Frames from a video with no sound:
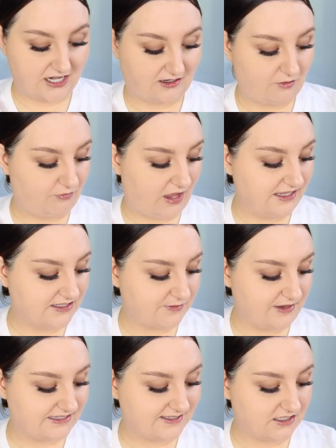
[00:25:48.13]
and combines
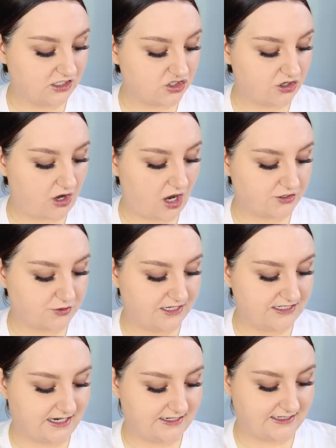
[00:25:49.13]
my signature
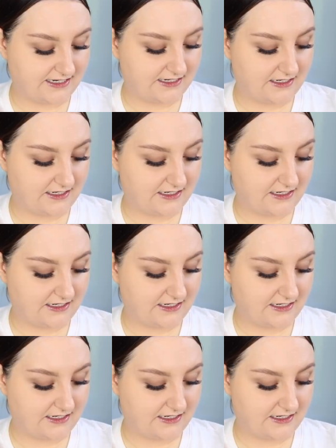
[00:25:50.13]
contouring. technique.